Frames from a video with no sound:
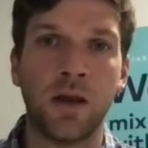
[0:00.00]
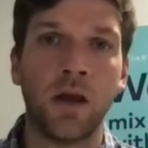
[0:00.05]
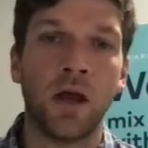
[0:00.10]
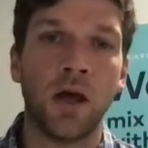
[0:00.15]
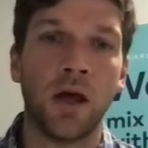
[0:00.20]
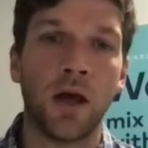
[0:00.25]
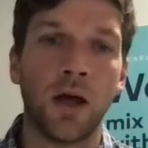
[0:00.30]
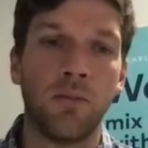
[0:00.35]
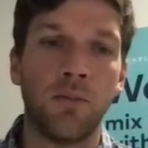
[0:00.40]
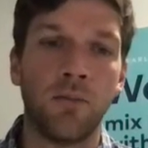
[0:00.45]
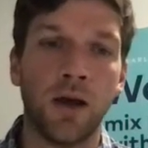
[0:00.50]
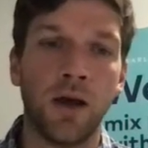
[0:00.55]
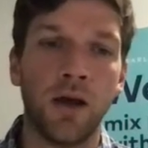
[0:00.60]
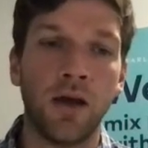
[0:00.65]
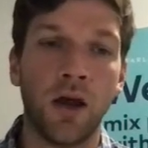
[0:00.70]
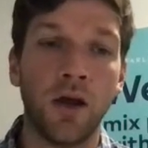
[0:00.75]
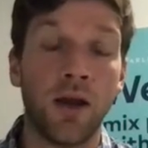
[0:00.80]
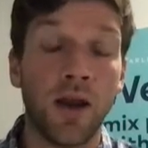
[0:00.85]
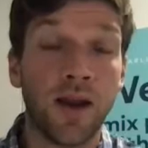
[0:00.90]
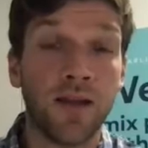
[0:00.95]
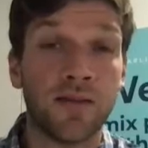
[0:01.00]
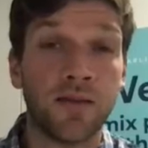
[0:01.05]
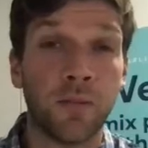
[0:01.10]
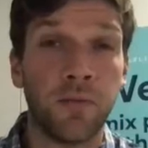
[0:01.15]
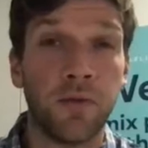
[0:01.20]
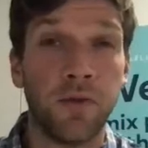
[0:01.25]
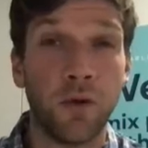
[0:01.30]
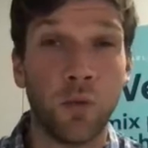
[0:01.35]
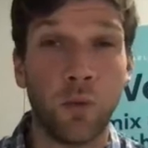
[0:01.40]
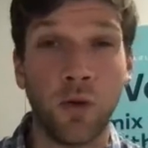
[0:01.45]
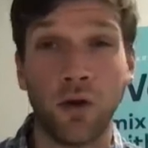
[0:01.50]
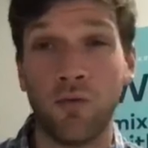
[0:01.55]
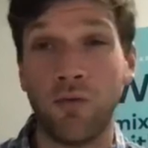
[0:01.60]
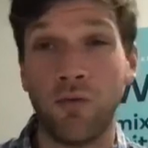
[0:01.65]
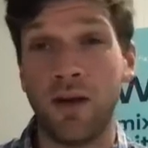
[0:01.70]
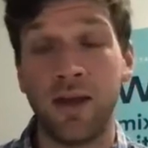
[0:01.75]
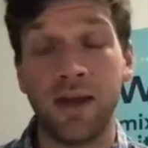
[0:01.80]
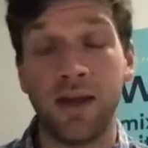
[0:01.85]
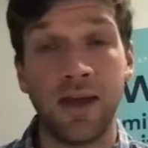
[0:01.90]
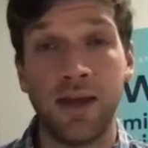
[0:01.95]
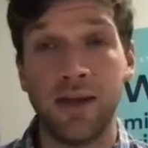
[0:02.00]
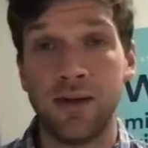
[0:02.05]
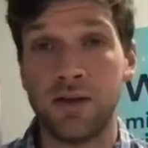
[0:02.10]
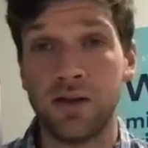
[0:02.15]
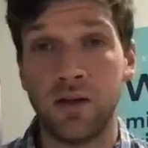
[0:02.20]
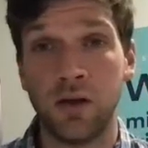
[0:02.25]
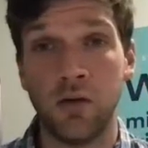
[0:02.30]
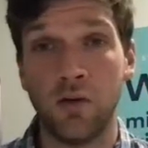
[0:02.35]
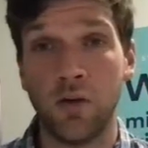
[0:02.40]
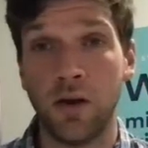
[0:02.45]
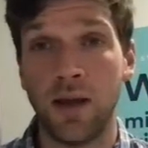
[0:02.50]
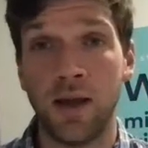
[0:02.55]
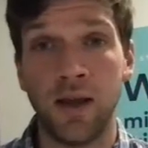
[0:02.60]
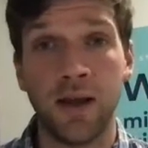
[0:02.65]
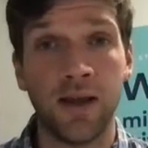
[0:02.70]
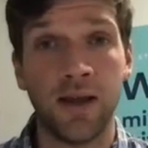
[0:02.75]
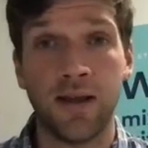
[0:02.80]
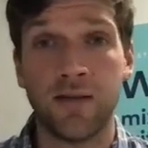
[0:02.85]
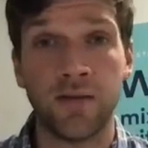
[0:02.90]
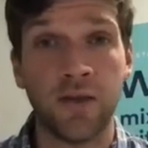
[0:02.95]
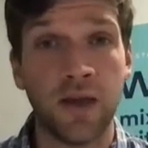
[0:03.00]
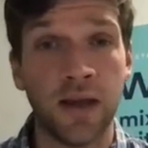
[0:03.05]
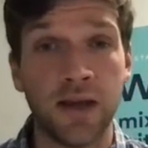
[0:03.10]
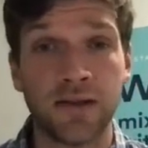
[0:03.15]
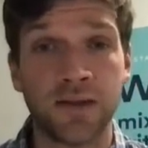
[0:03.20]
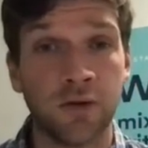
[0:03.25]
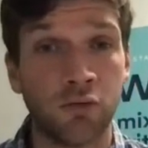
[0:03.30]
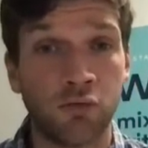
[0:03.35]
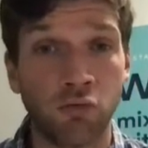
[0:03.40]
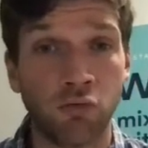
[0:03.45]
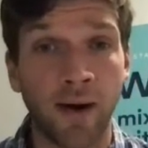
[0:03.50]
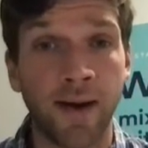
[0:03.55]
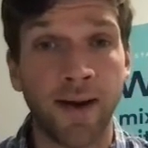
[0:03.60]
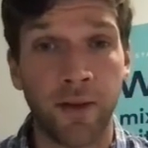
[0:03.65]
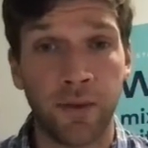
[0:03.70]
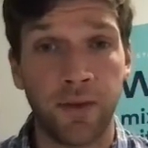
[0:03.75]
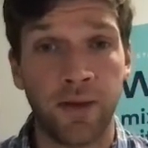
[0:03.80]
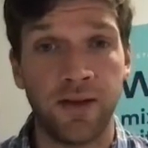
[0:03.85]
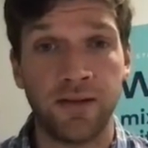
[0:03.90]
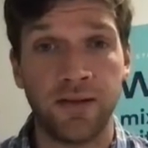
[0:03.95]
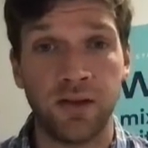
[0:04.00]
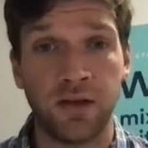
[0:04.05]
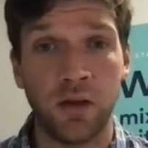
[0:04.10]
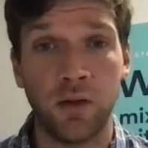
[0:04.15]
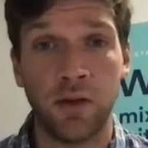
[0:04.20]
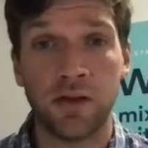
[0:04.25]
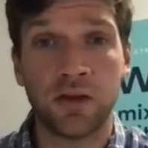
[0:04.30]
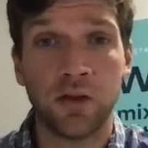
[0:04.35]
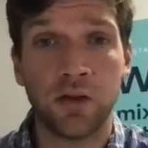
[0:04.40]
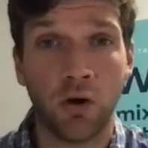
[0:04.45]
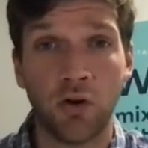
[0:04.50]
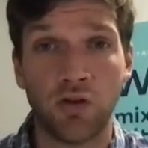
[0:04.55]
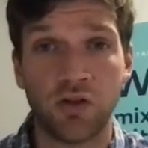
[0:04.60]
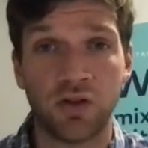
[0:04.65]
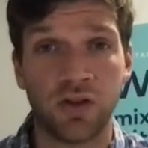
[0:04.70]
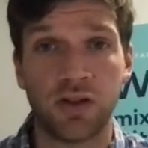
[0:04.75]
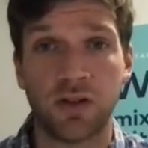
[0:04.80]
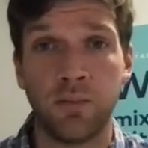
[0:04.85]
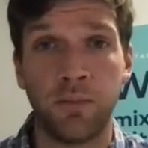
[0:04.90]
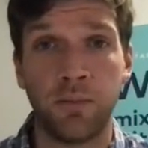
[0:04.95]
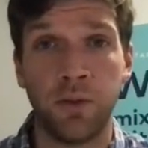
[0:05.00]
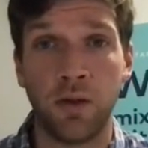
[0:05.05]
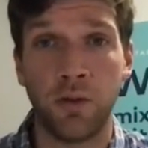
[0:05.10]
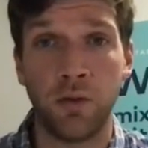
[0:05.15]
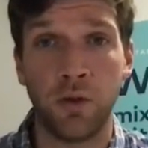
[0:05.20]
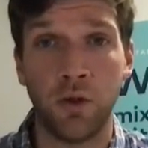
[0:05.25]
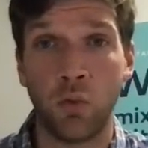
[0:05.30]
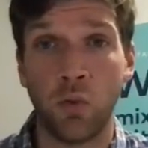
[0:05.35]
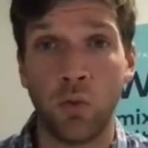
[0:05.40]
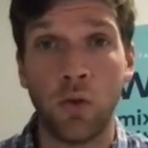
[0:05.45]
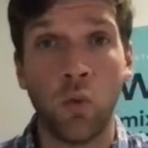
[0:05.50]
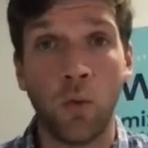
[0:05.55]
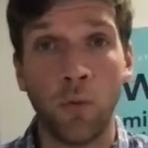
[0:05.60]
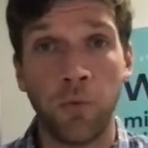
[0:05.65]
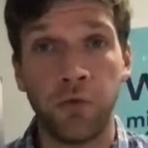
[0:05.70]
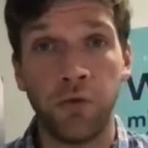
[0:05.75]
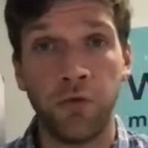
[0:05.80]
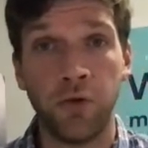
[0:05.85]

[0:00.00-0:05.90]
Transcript: And it's something that we are really keen to do, right? It's the right thing to do. It's not just something that we want to